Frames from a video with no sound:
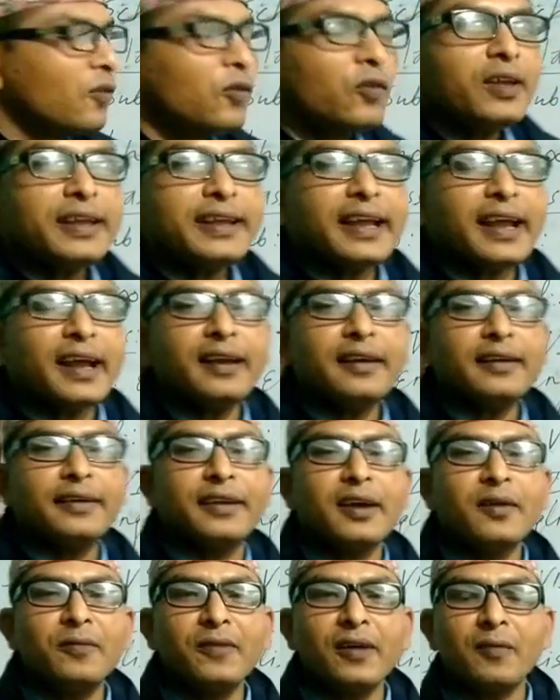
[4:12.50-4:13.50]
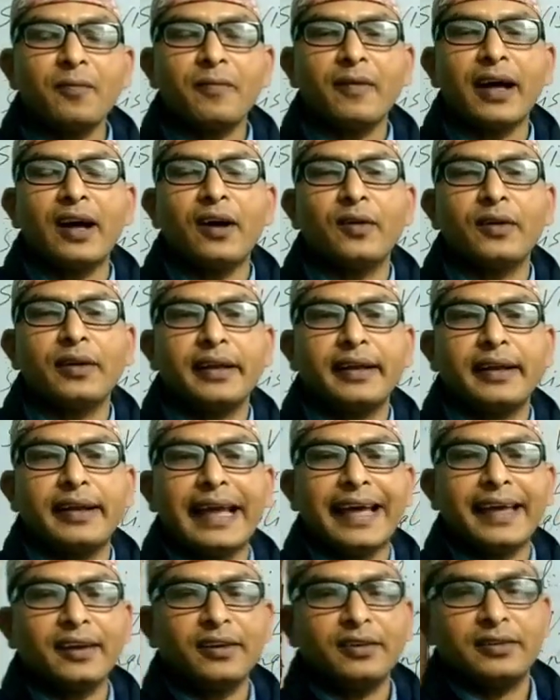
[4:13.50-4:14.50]
We can develop our
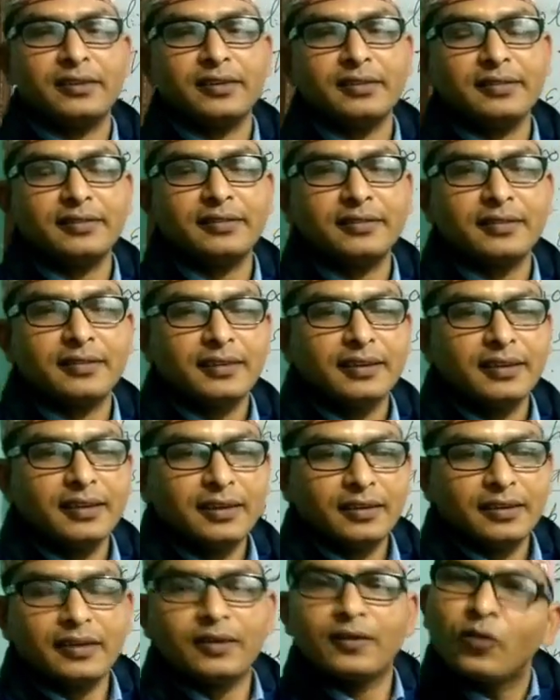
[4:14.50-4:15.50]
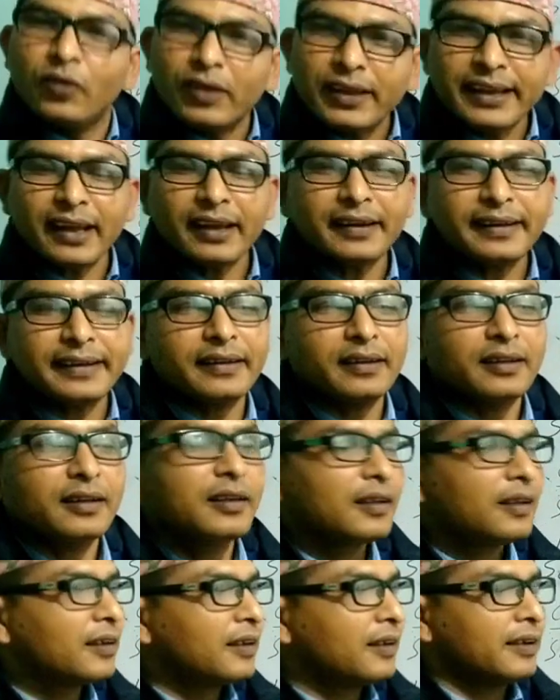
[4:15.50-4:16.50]
characters. We can,
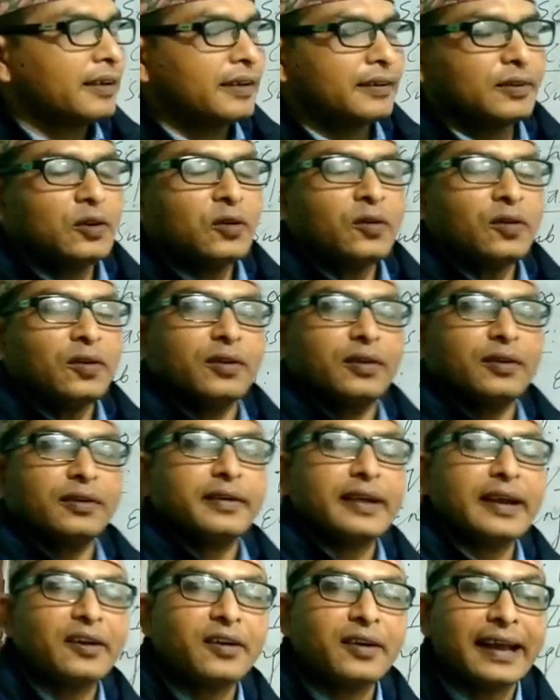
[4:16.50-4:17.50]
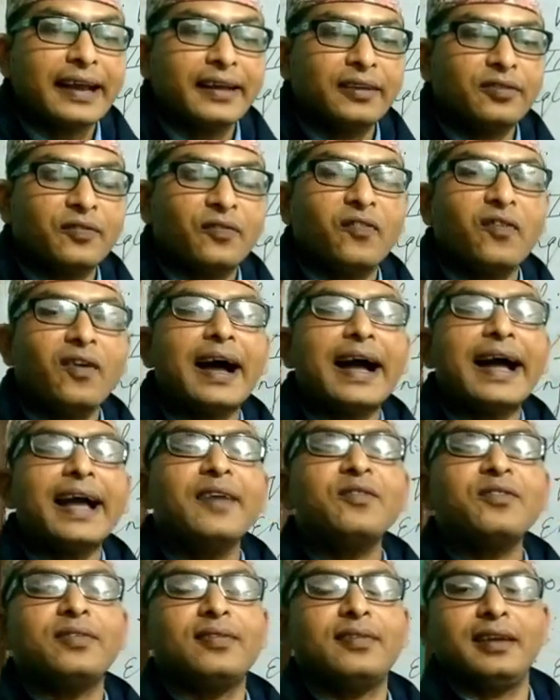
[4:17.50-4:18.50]
categorize
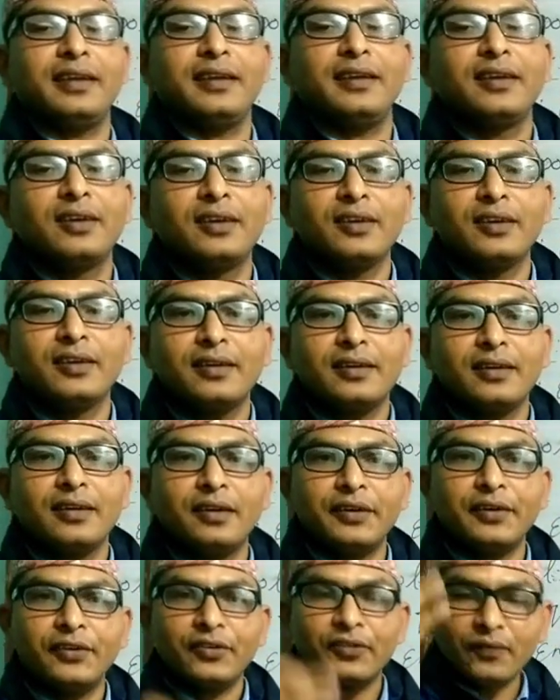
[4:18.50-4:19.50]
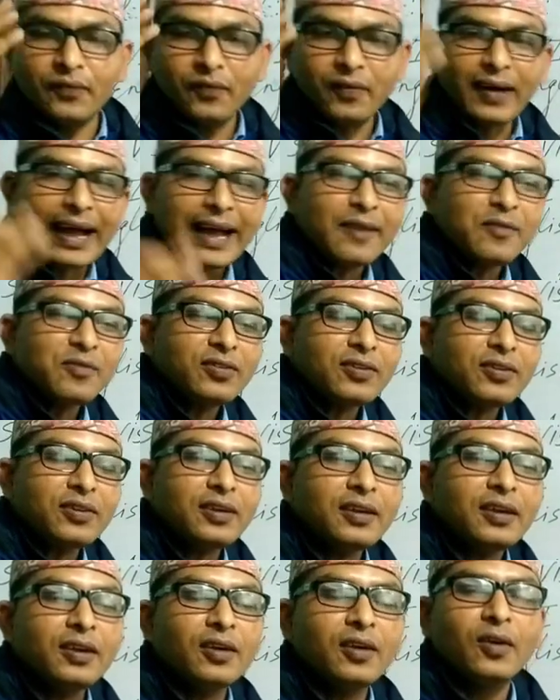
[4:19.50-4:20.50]
5C. Under
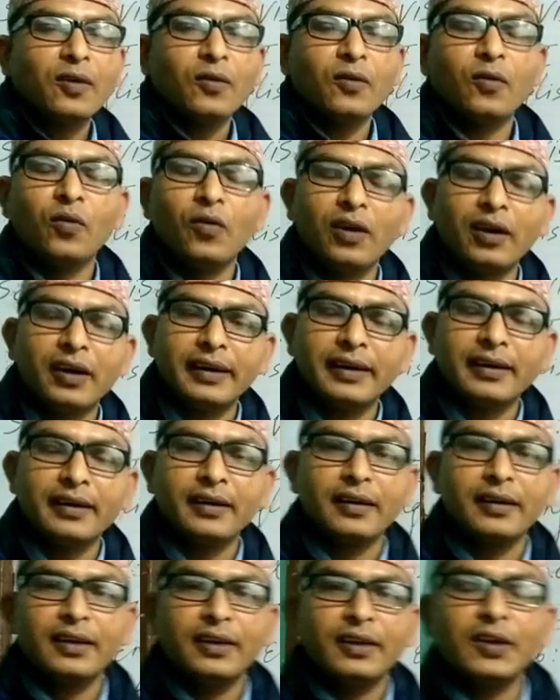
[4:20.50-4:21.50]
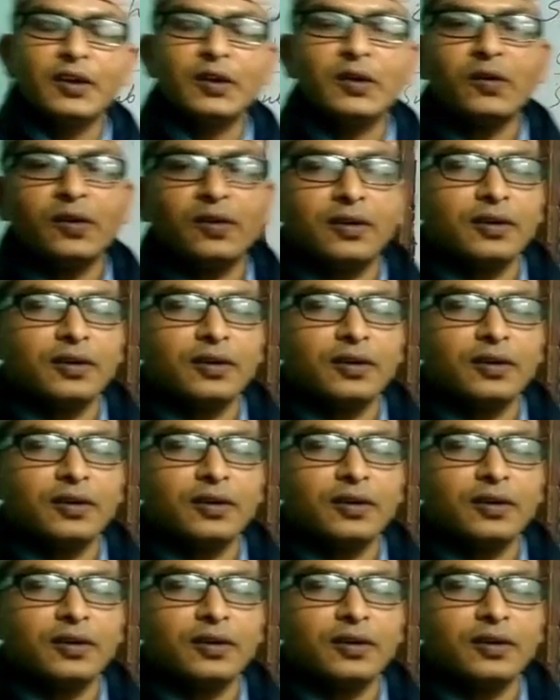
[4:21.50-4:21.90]
5C, one,